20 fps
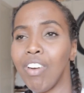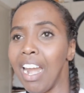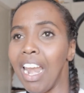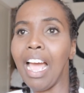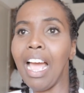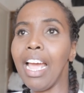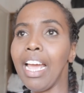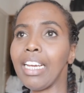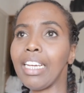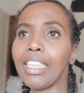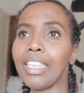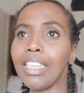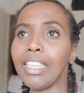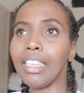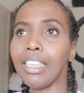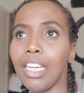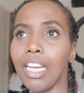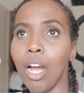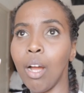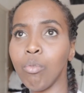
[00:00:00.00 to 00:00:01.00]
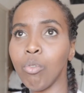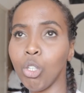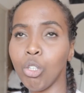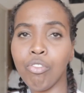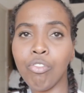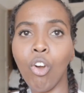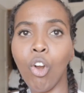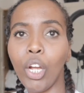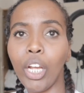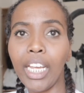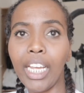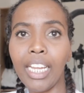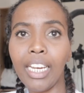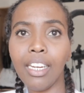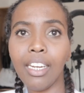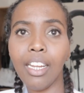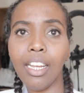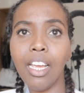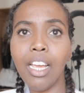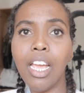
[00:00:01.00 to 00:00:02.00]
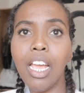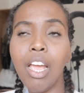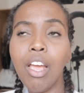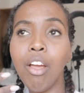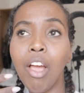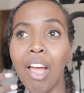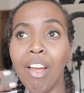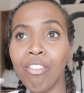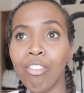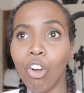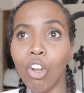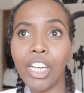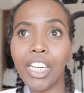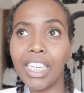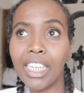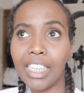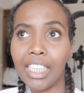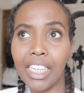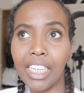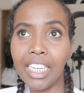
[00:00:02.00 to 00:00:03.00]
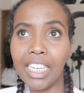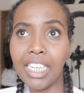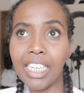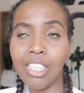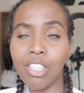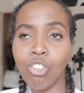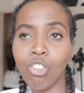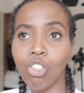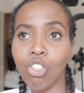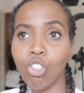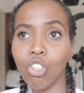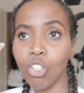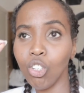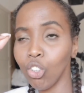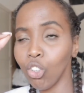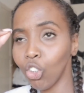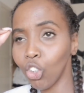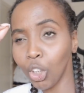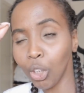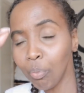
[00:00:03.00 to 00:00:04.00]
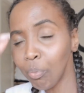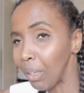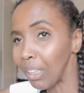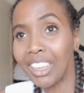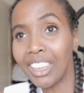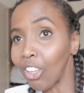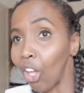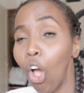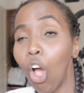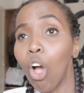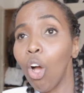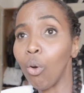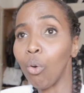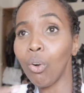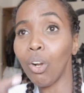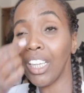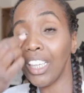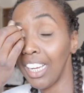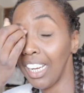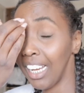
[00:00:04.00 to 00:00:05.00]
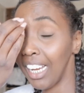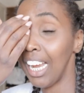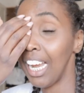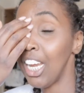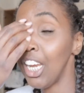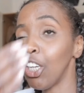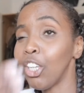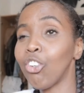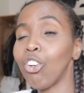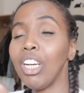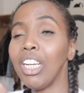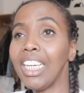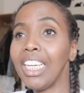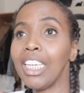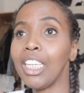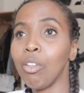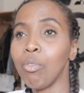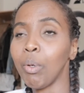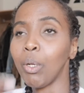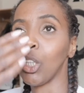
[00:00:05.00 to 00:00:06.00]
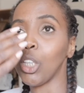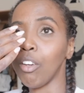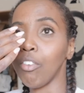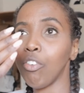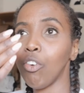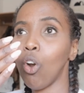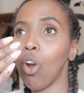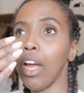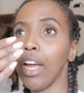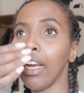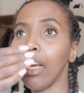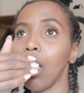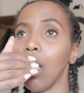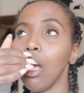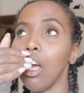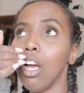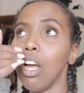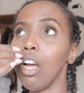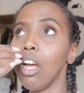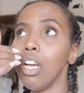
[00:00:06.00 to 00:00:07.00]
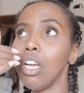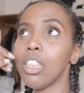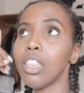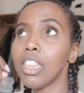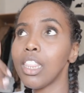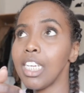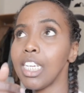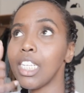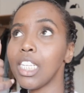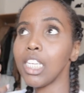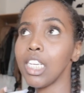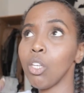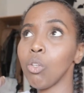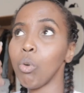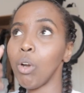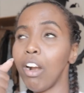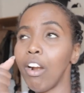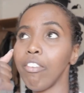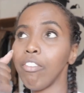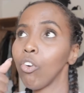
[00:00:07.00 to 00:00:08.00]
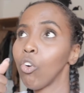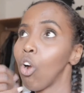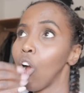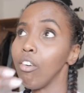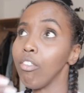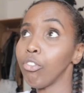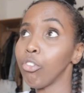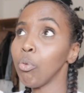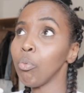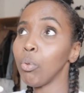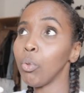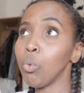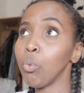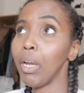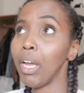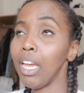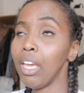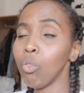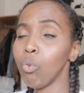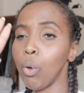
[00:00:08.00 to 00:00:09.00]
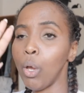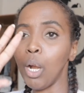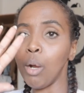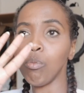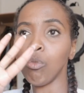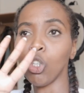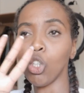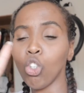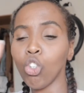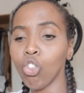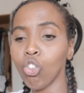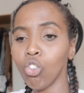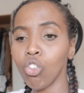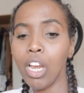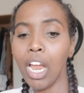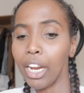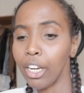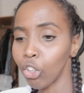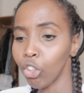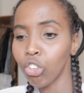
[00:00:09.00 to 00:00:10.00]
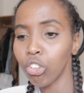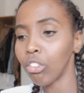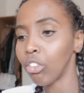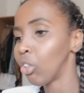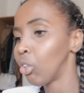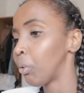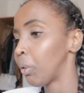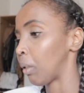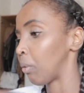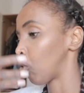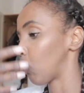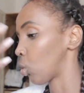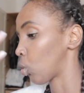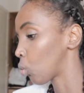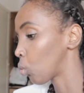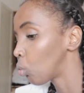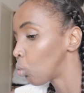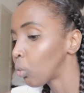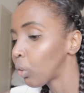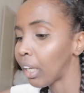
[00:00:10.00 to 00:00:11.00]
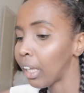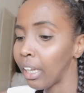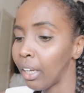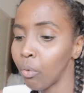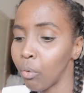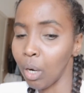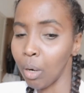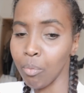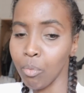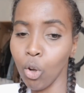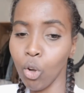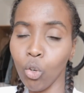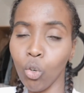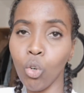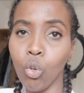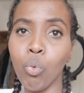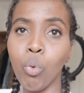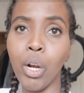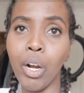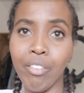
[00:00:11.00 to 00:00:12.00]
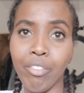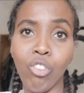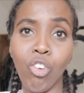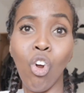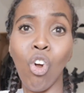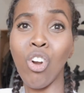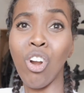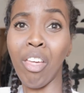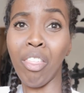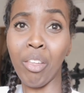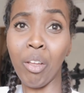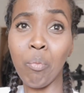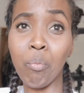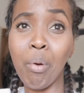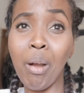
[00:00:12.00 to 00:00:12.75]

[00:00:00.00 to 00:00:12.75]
relaxed, I'm just vlogging, and vlogging is just my style, like it literally is, because I feel like this is where I feel comfortable with, when I'm just natural, when I'm just talking, when I've got nothing